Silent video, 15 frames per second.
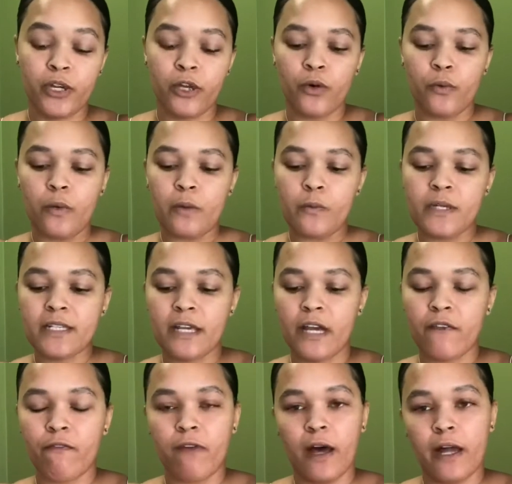When we take
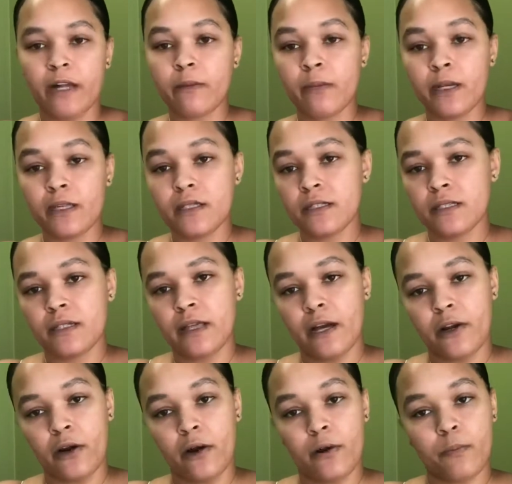vitamins that
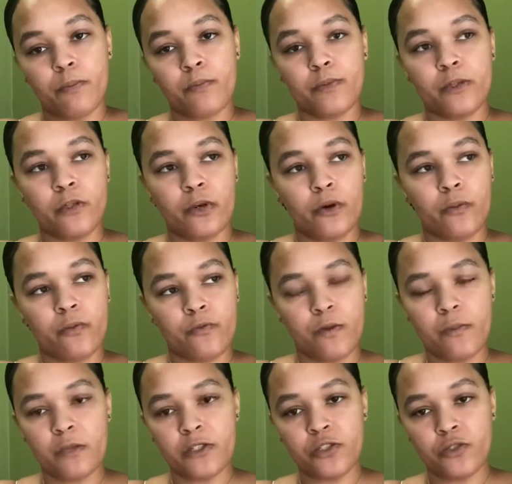are, you know, from
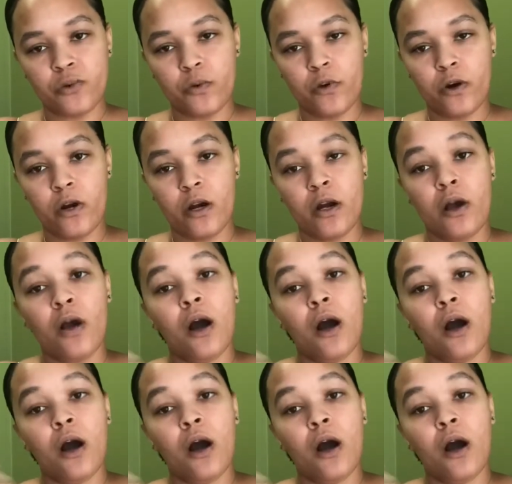the store,